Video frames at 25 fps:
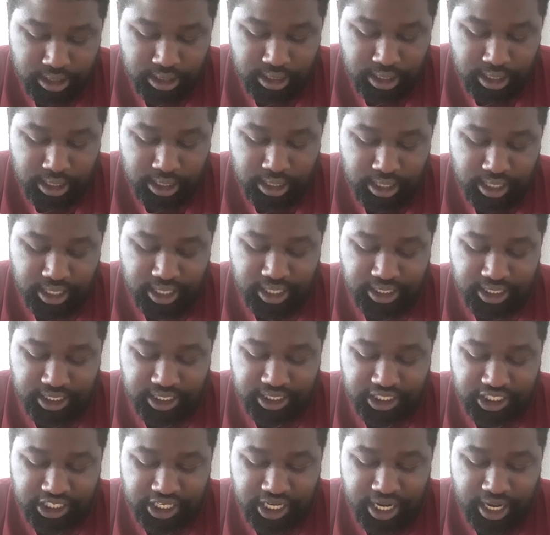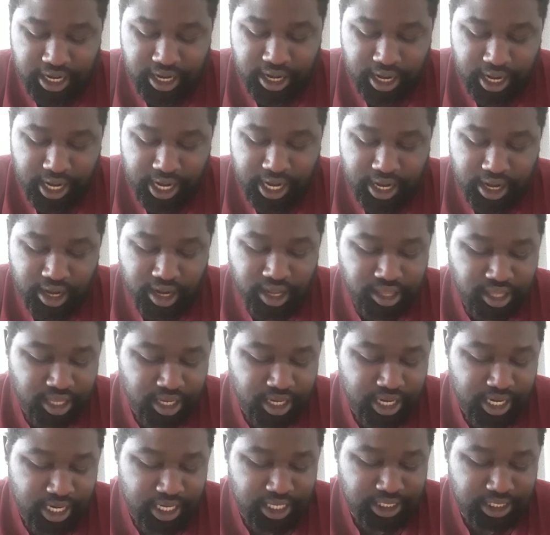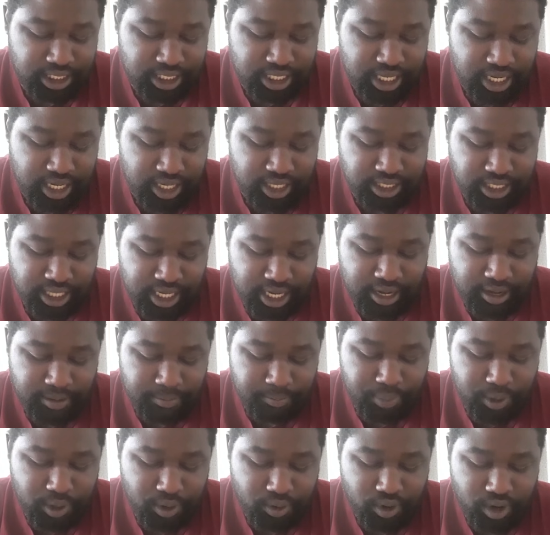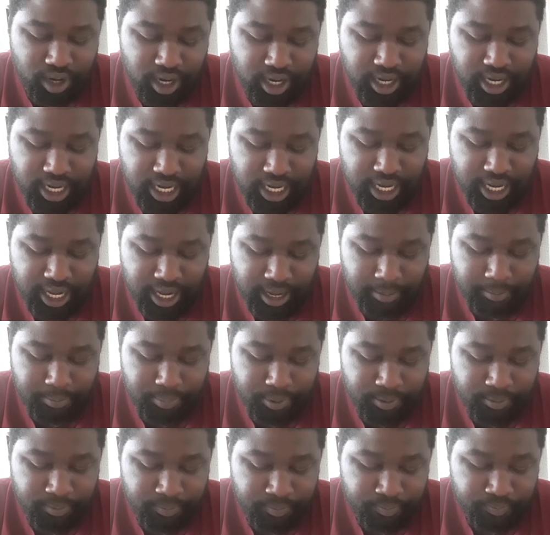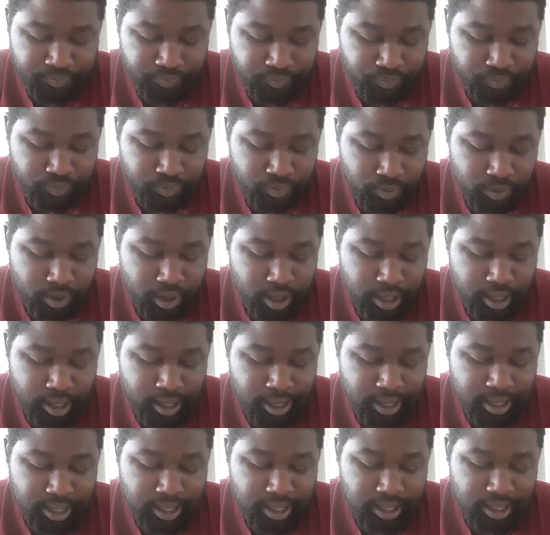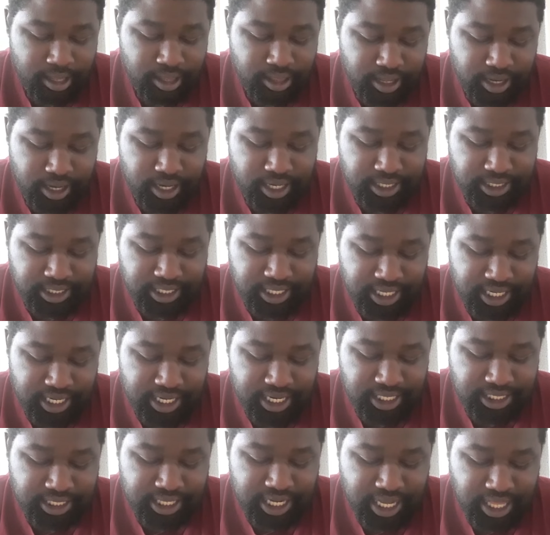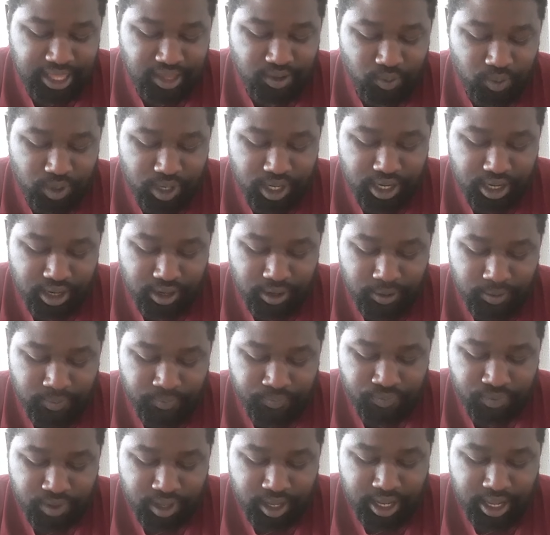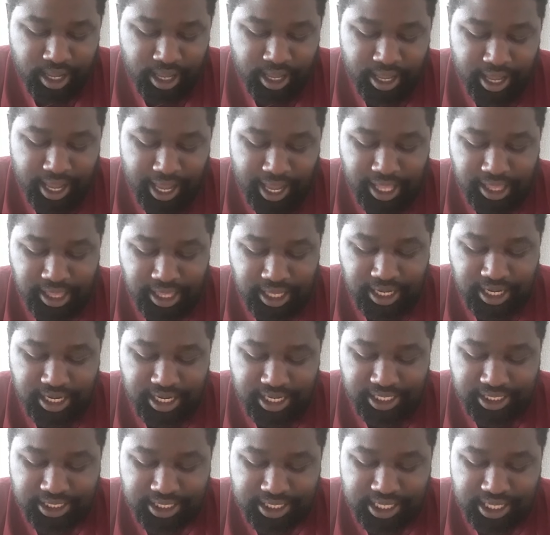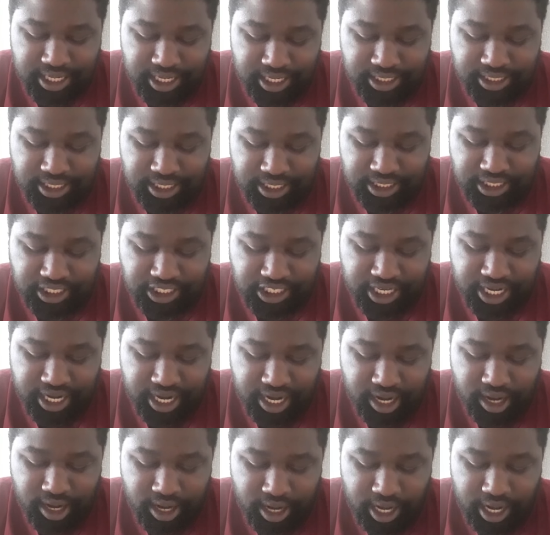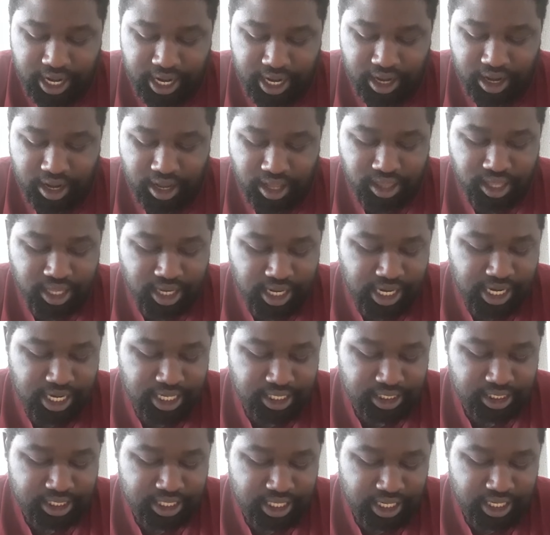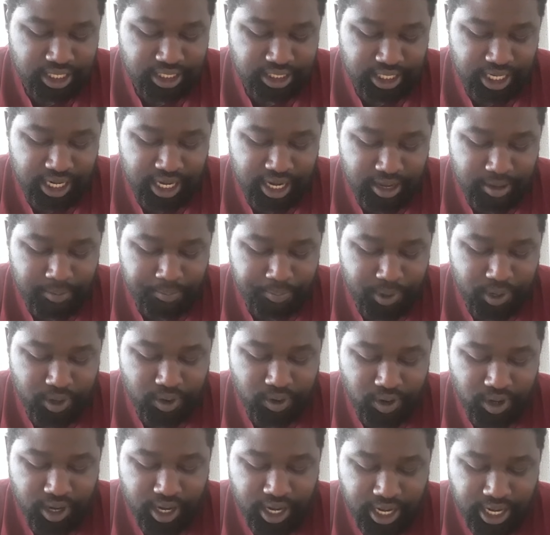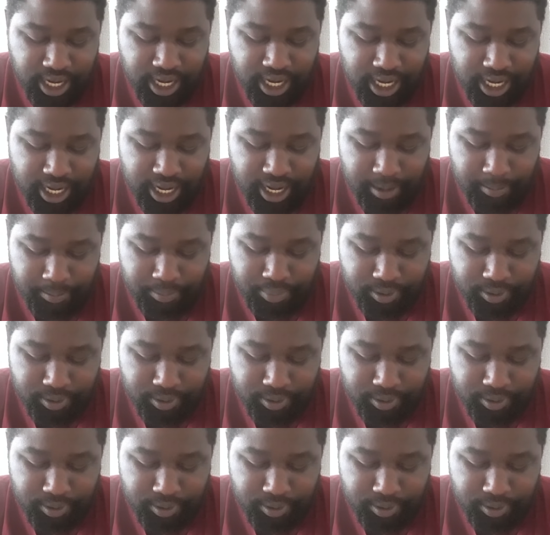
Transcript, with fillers: There's a chair, and on the desk, there's a computer and a lamp. There is a desk at the window. At the desk, there is a chair, and on the desk, there is a computer and a lamp.